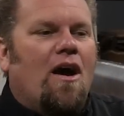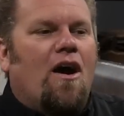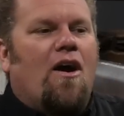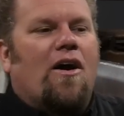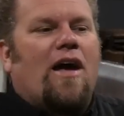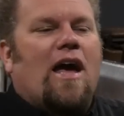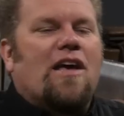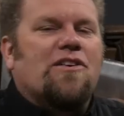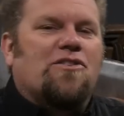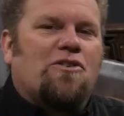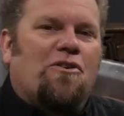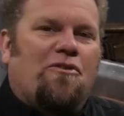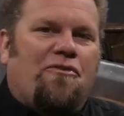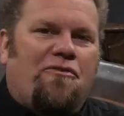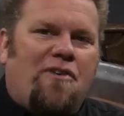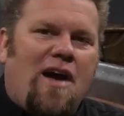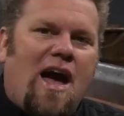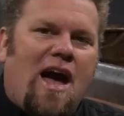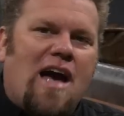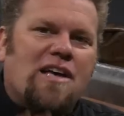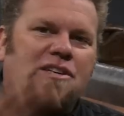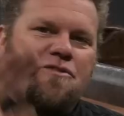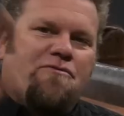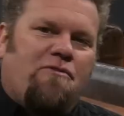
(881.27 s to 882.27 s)
Okay, so
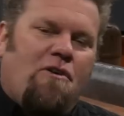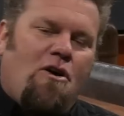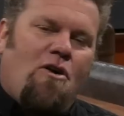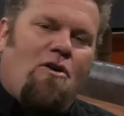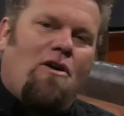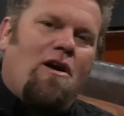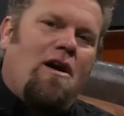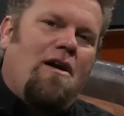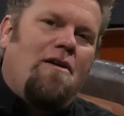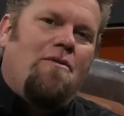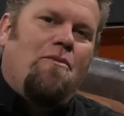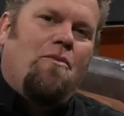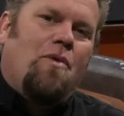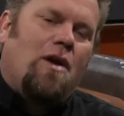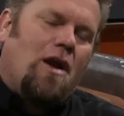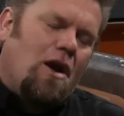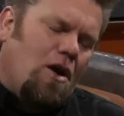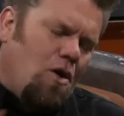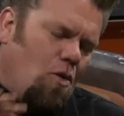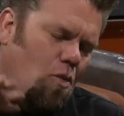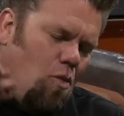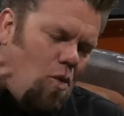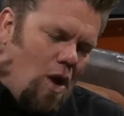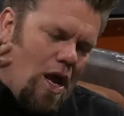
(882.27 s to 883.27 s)
fast forward, we're gonna
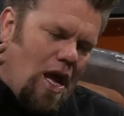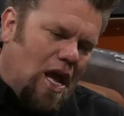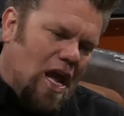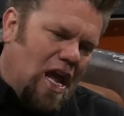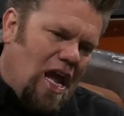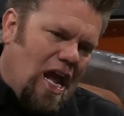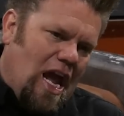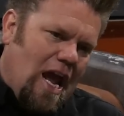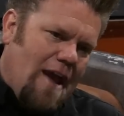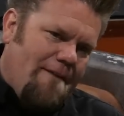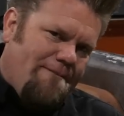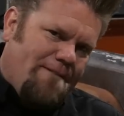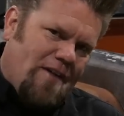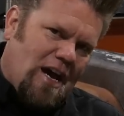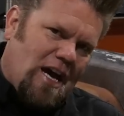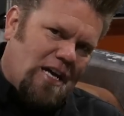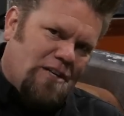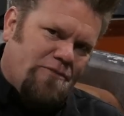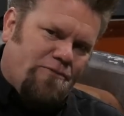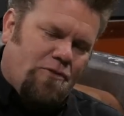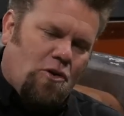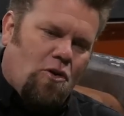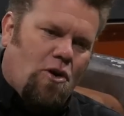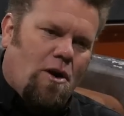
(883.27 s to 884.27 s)
go way
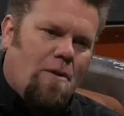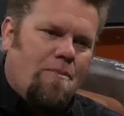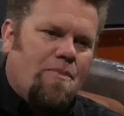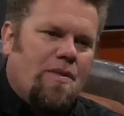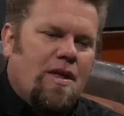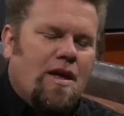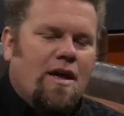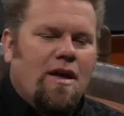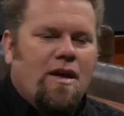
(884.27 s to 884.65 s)
fast forward.